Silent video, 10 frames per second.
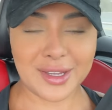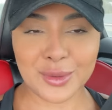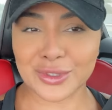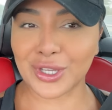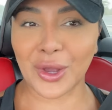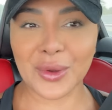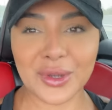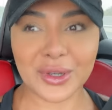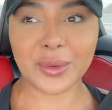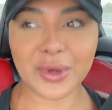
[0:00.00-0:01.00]
It was so
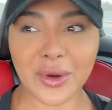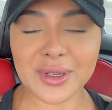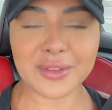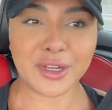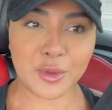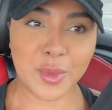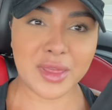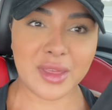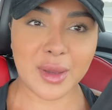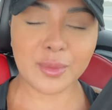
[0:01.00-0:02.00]
good. I would highly
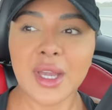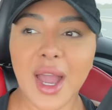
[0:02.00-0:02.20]
recommend them.